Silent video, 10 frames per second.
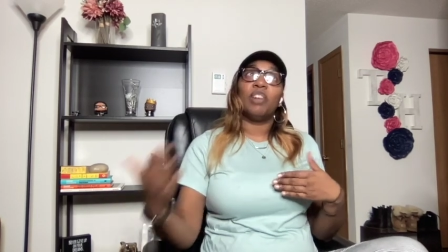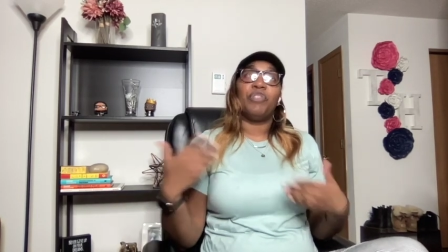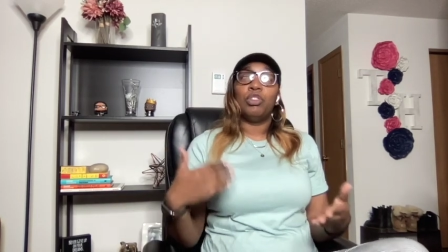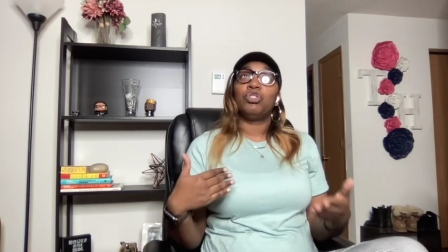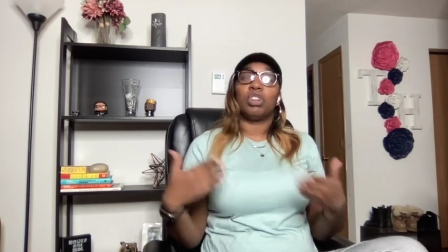A
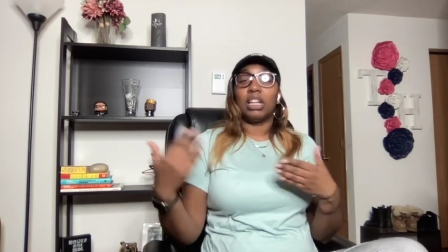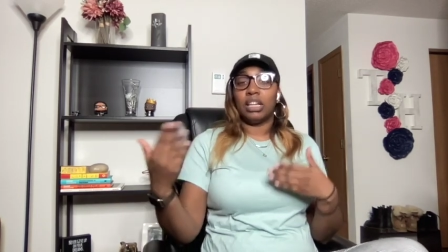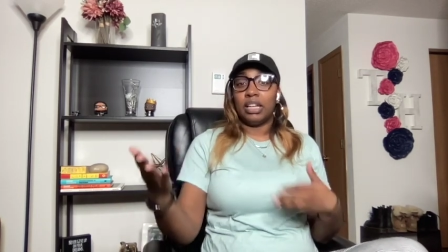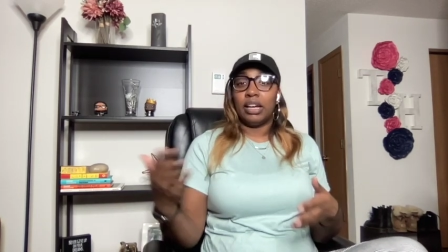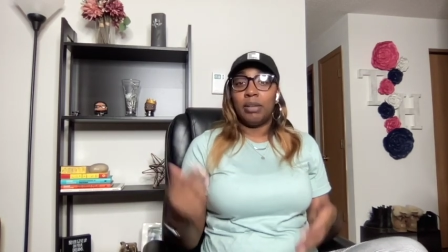future could
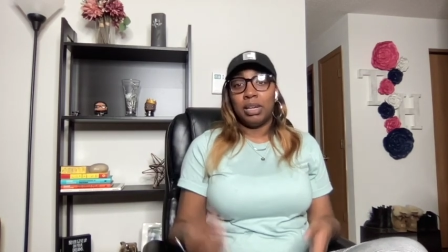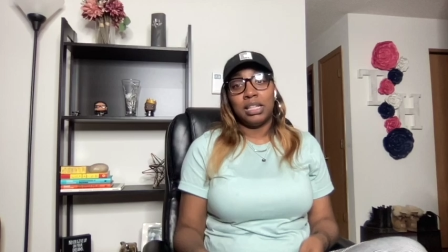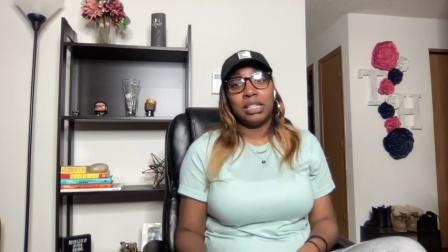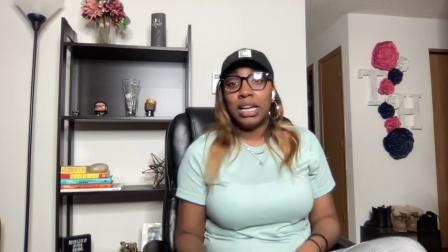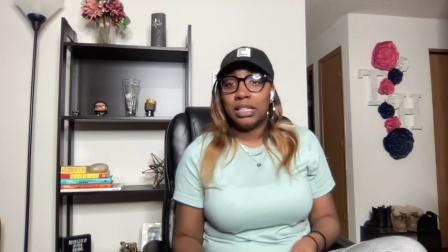come. And
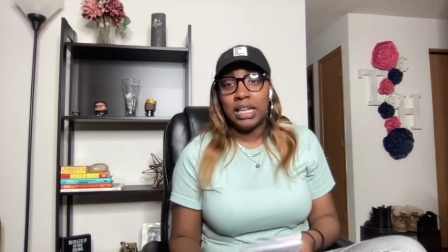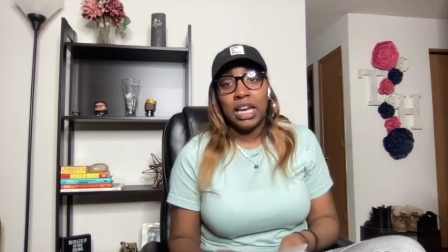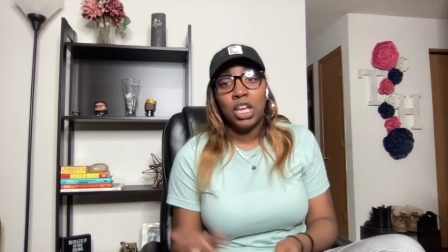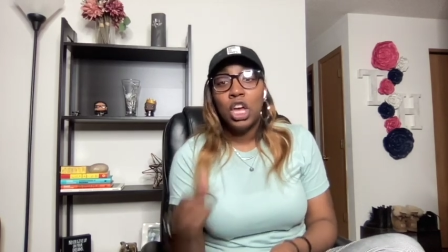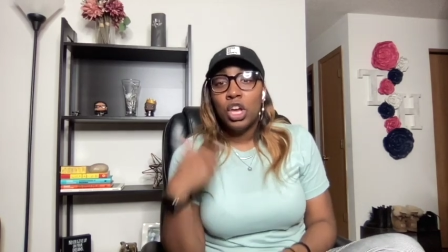it's like,
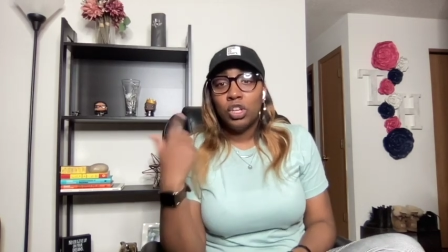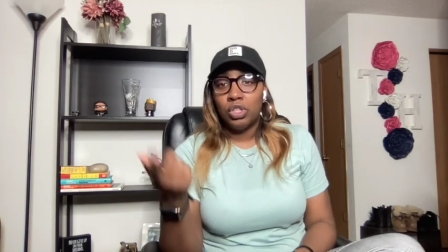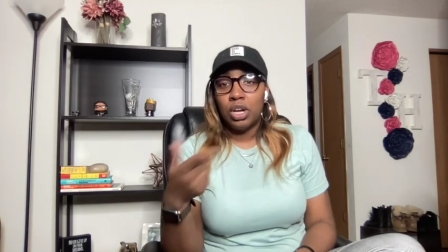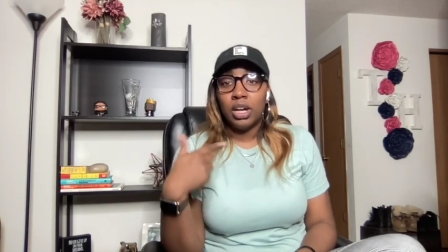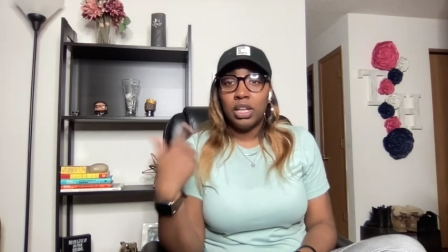Zach, you're
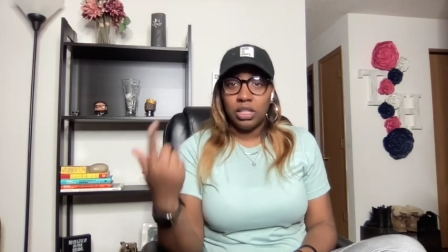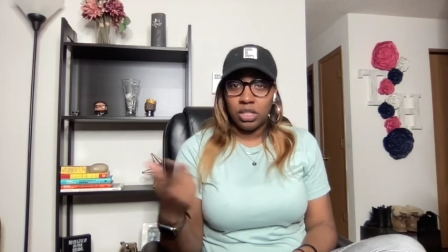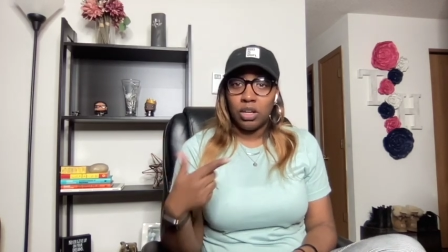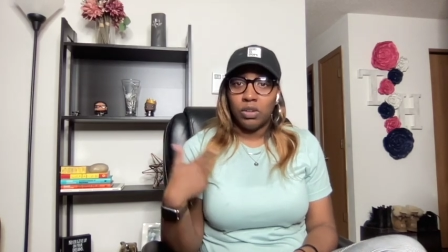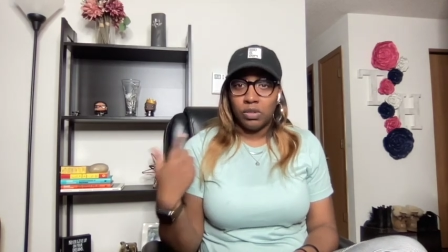talking in
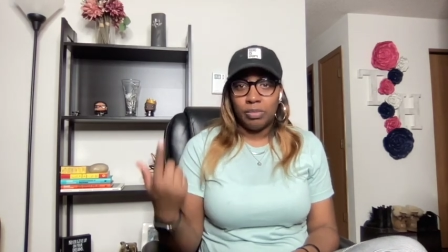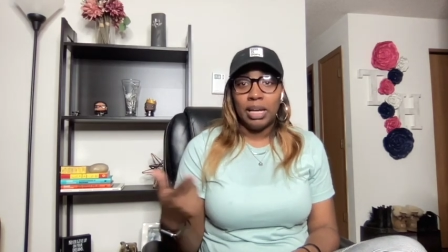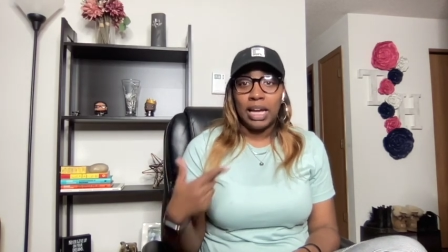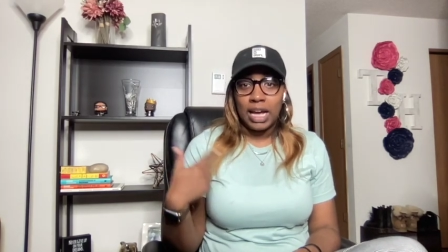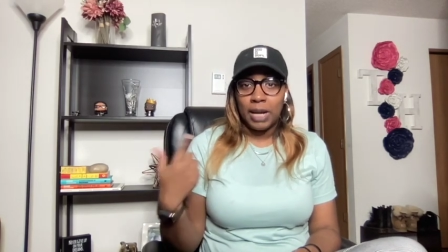circles, my
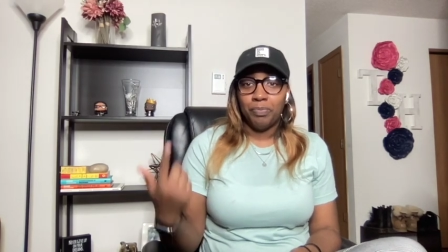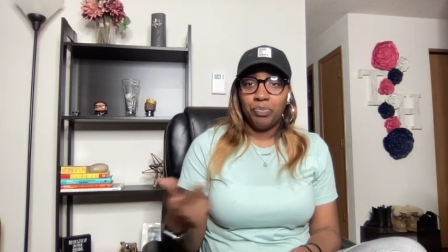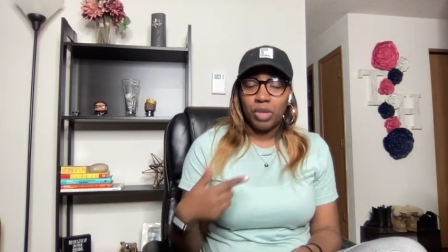guy.